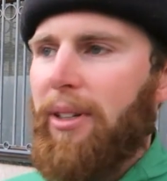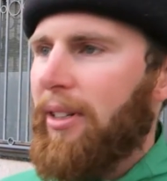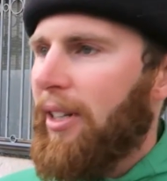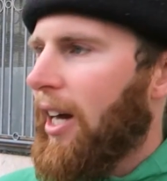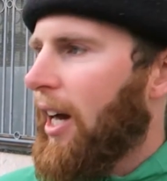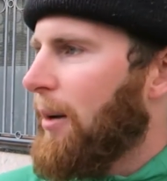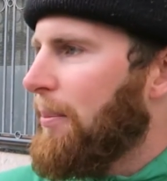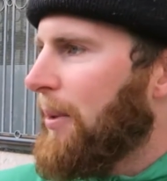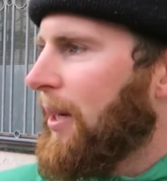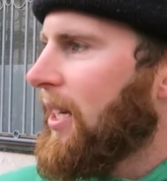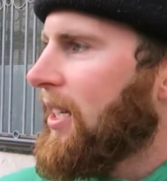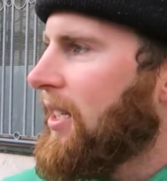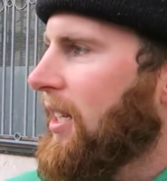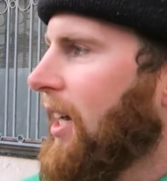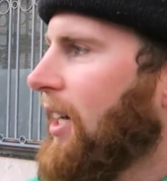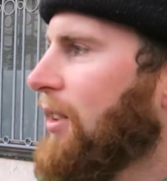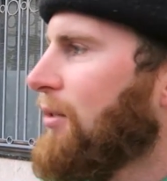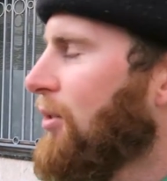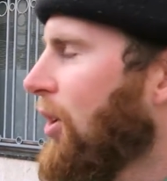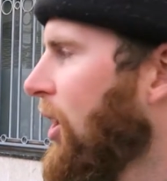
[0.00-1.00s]
Uh. Albir's
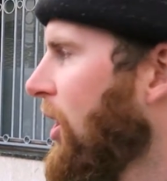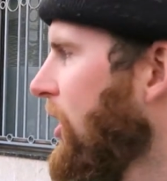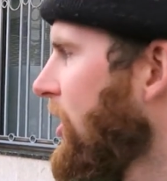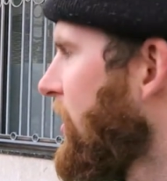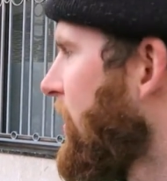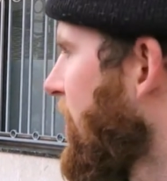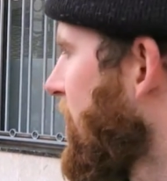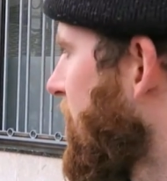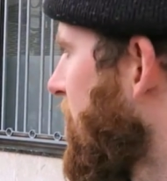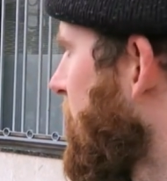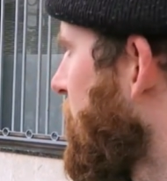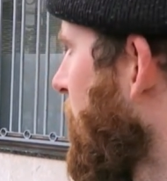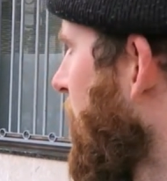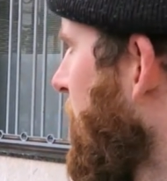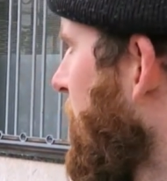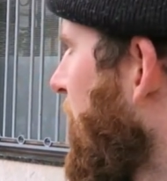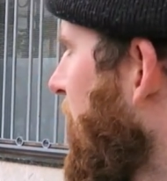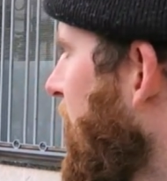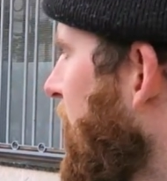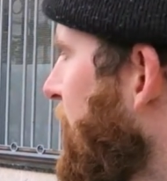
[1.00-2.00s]
down the road. This is where
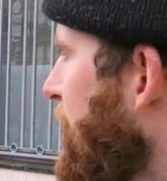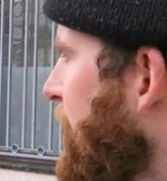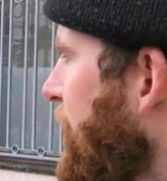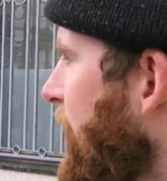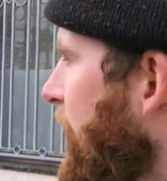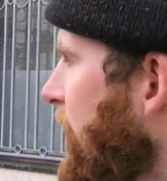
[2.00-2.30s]
we live.